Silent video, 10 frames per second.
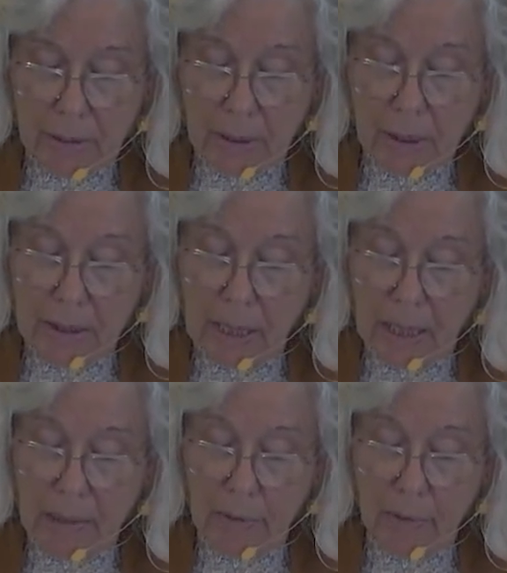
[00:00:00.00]
a
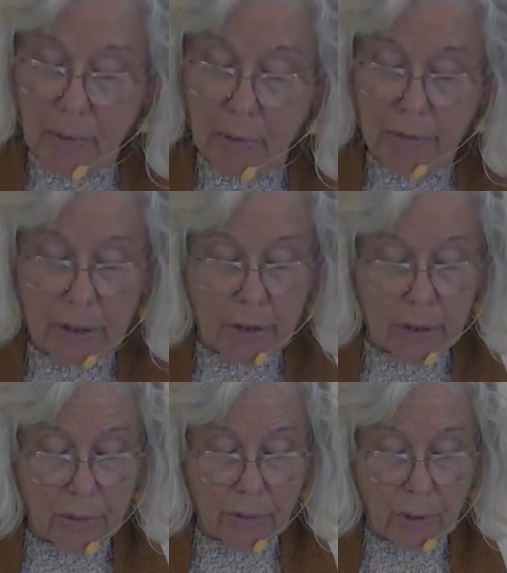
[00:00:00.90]
time of provision
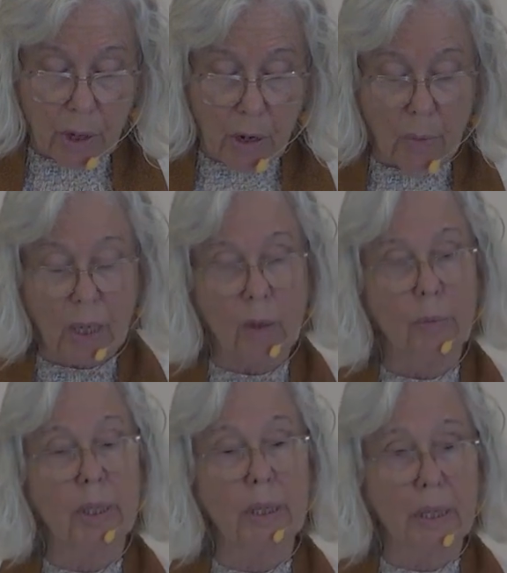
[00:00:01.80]
for our
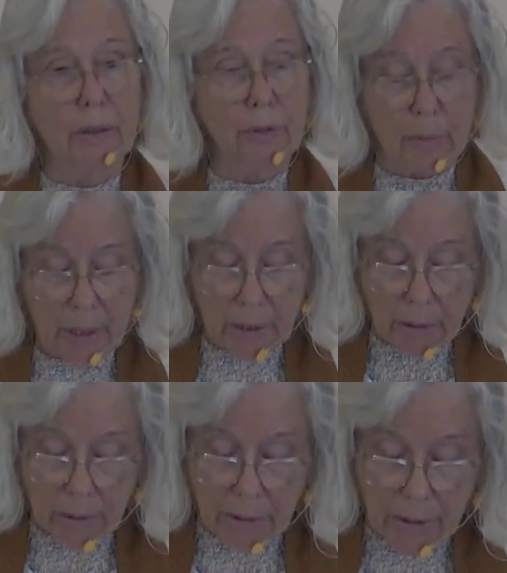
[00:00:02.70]
well-being from the
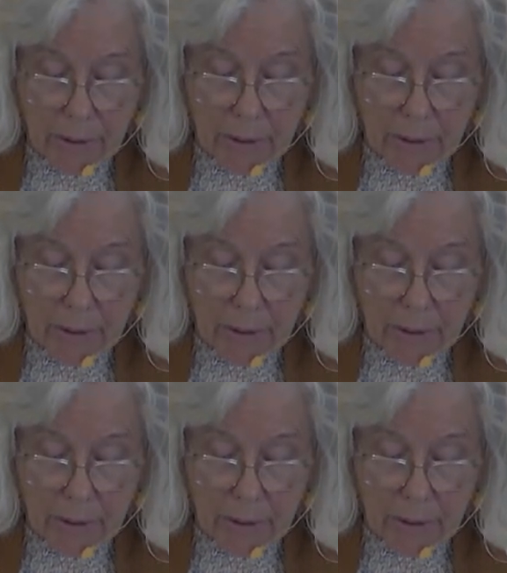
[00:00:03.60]
earth.